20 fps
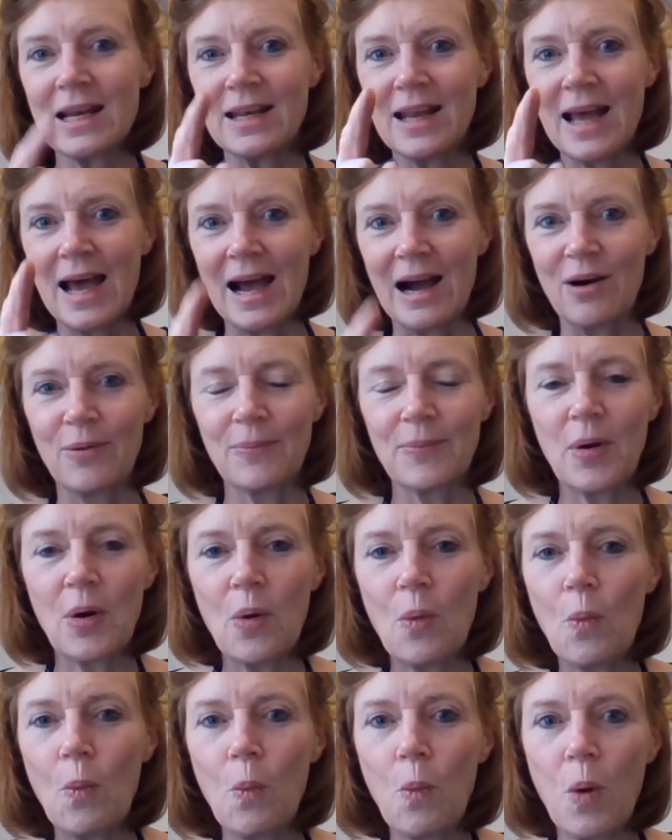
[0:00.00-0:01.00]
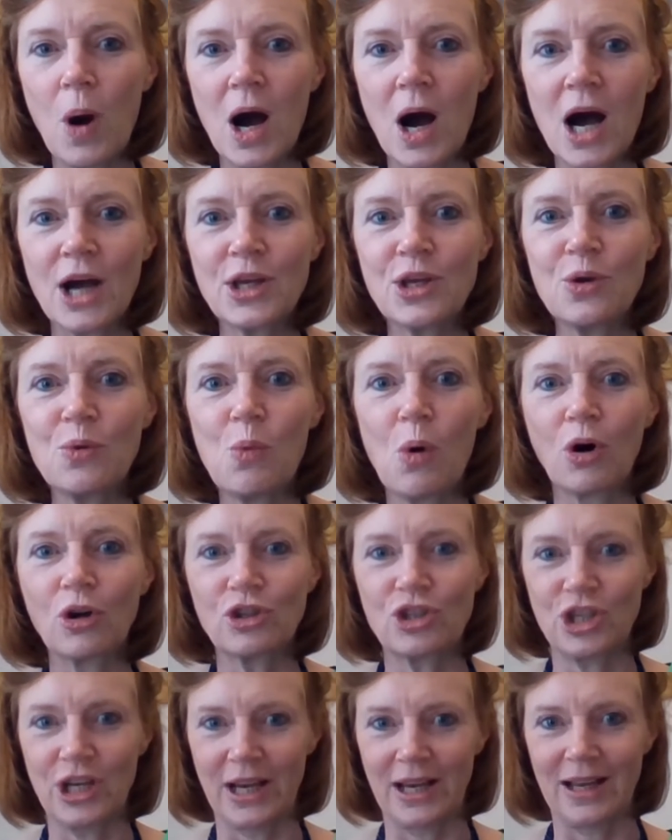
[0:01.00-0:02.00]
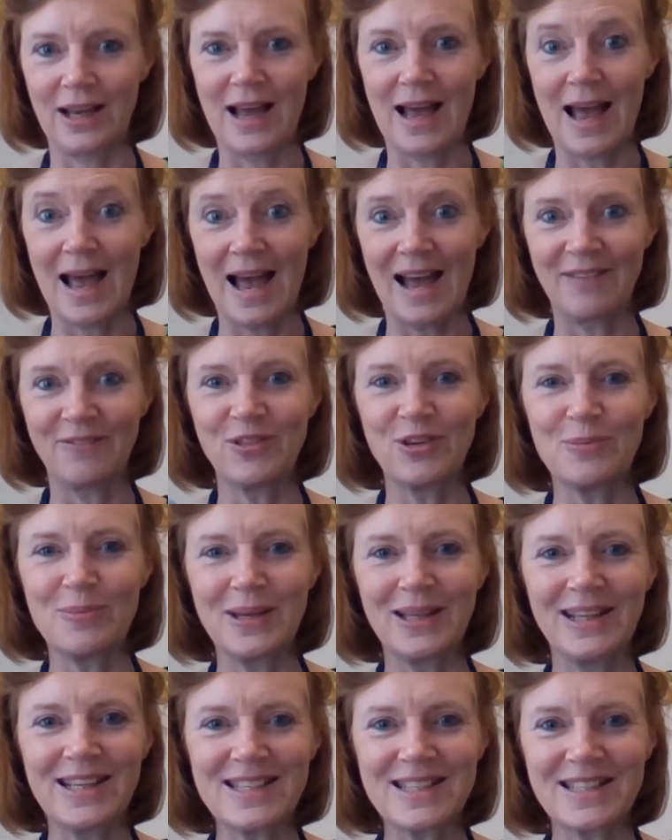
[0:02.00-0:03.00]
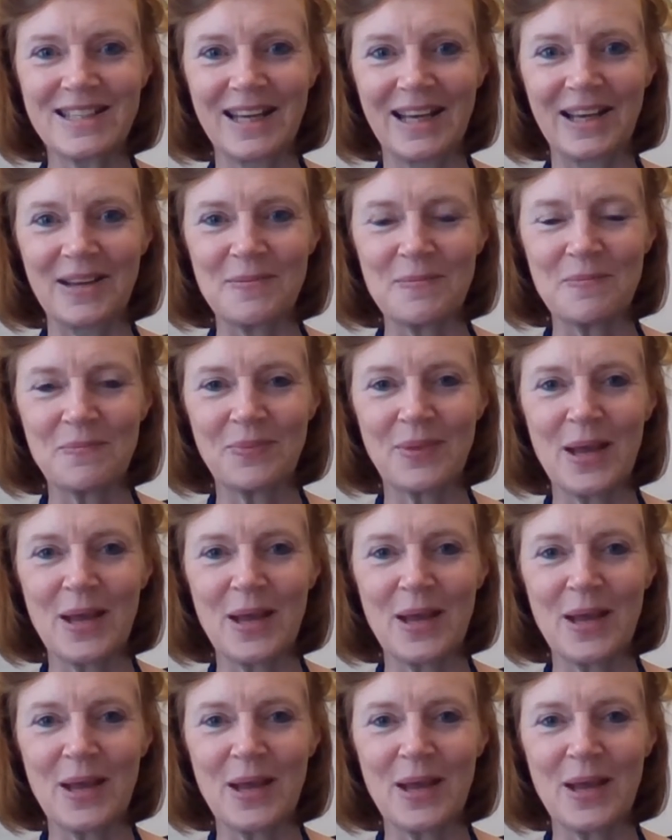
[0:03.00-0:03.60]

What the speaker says: Now, were you watching? Have you been listening?